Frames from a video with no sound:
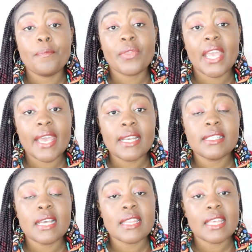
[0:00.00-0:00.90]

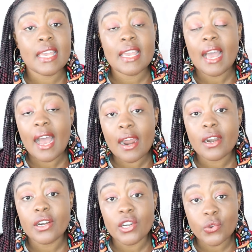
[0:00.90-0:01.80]
and they
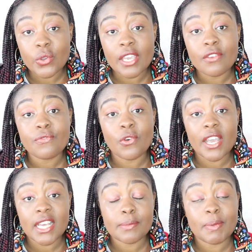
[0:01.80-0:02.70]
are looking for
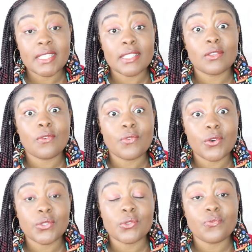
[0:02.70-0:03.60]
expertise, of
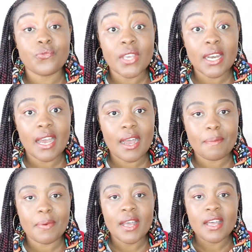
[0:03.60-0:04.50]
course, to fill
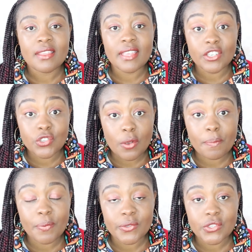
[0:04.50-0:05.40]
up their
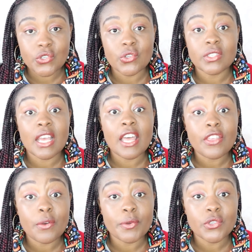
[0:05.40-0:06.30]
job positions and
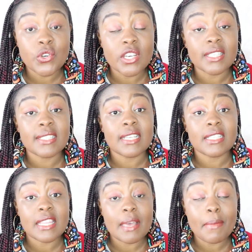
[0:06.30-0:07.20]
the opportunities
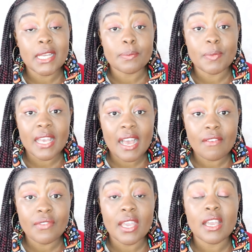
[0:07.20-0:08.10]
that they might be
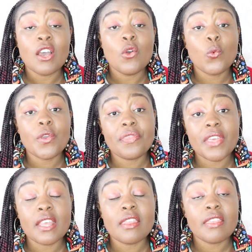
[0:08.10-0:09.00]
having
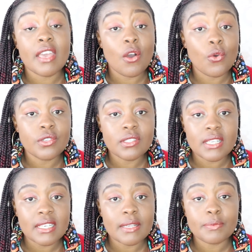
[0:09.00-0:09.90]
within their own
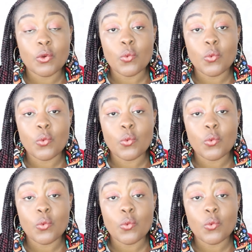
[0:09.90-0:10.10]
startups or